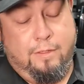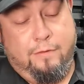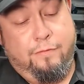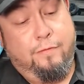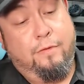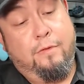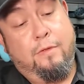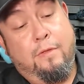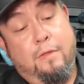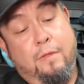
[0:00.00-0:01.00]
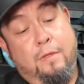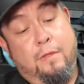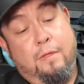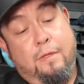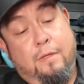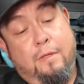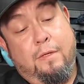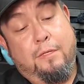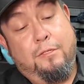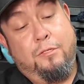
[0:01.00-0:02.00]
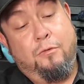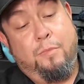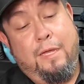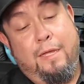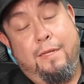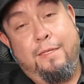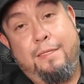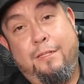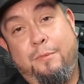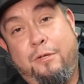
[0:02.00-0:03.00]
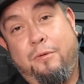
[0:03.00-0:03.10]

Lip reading: off. Not too bad. A little bit